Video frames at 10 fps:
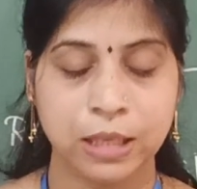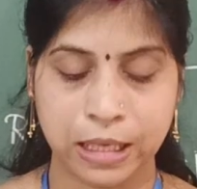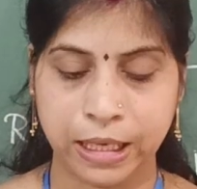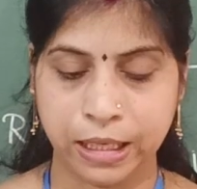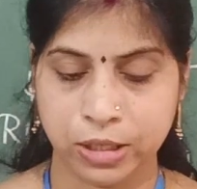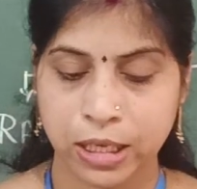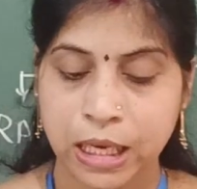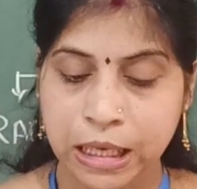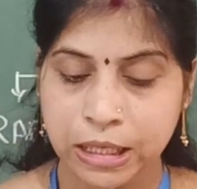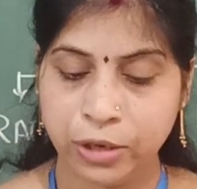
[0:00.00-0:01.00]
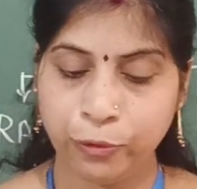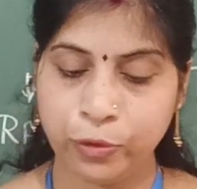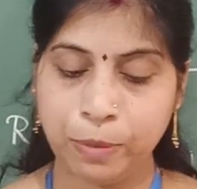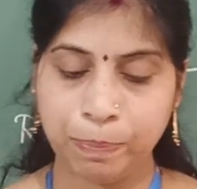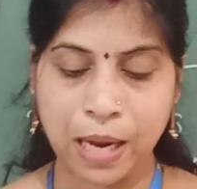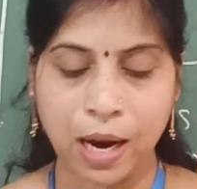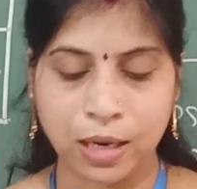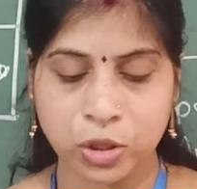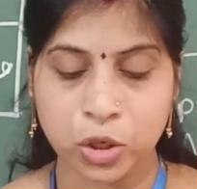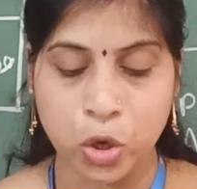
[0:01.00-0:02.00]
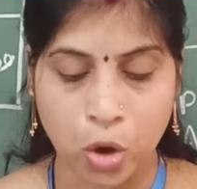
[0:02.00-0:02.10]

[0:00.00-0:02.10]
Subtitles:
Correct. Different plants